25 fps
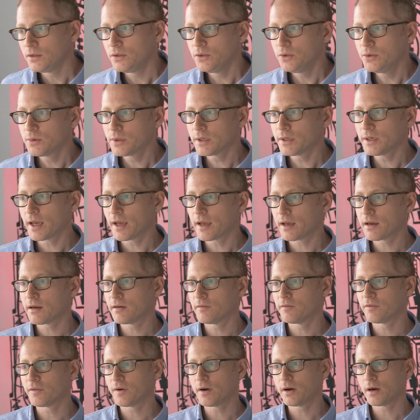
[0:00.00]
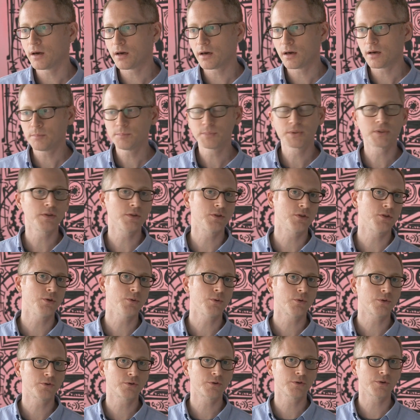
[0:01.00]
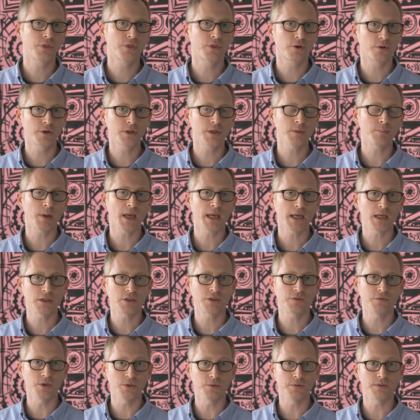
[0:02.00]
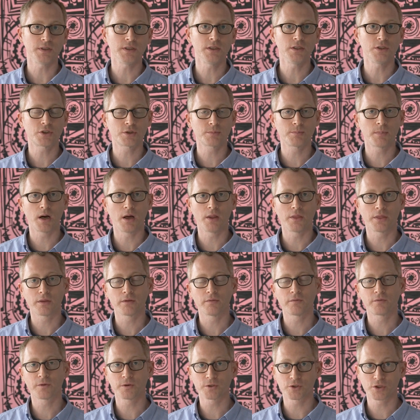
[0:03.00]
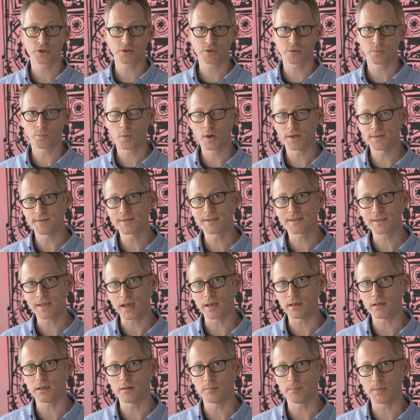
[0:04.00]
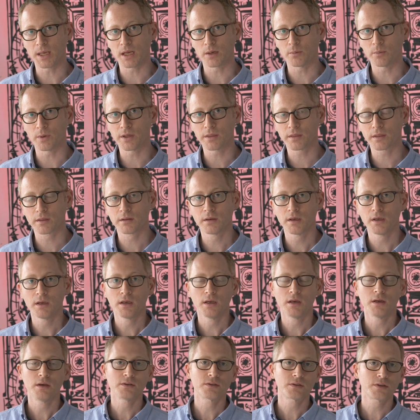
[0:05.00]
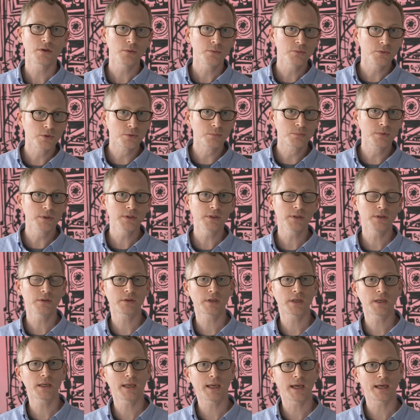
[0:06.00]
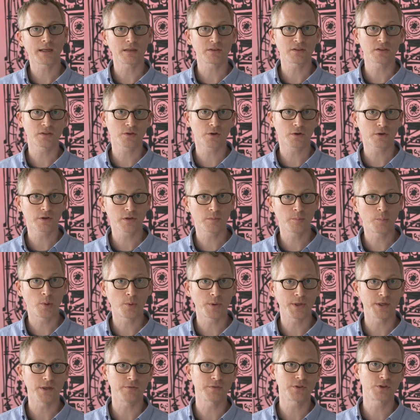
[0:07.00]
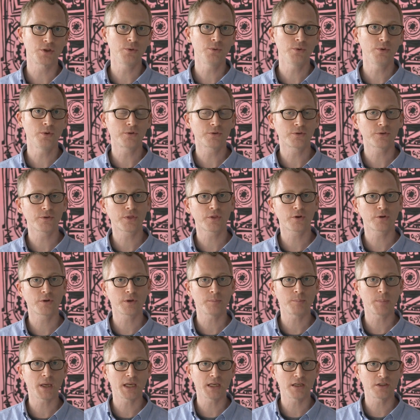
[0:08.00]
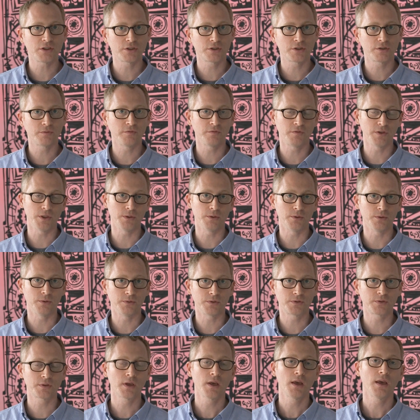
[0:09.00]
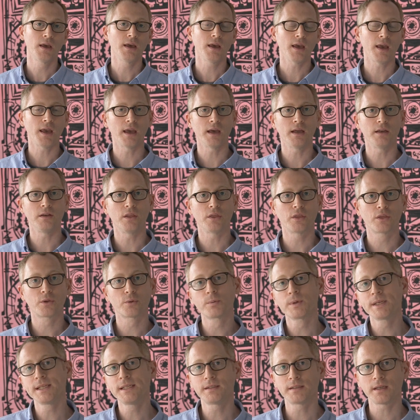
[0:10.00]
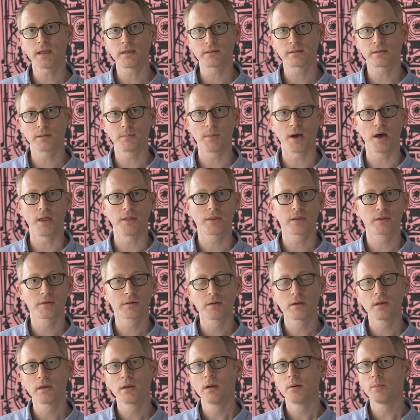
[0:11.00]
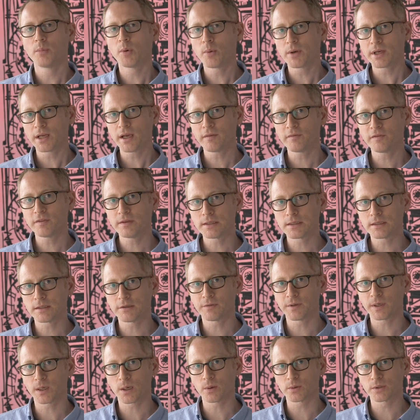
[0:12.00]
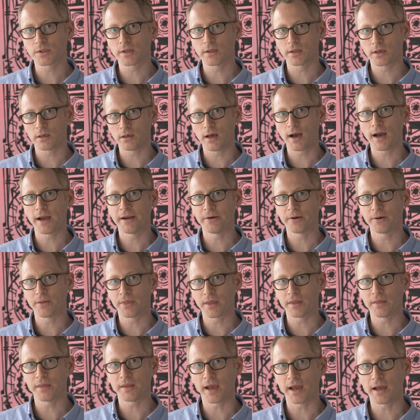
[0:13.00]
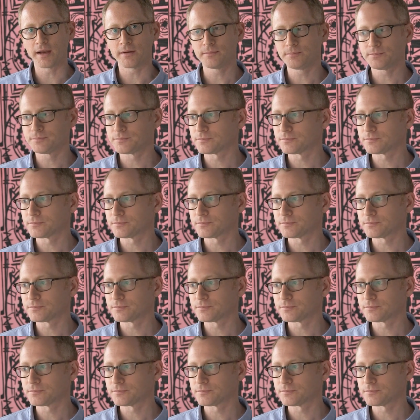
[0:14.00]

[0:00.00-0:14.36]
you can have up to 230 page views each month for just one cent in bandwidth. So you're really looking at a starting point of 230 page views and three cents a month. But what happens if it goes a little higher than that?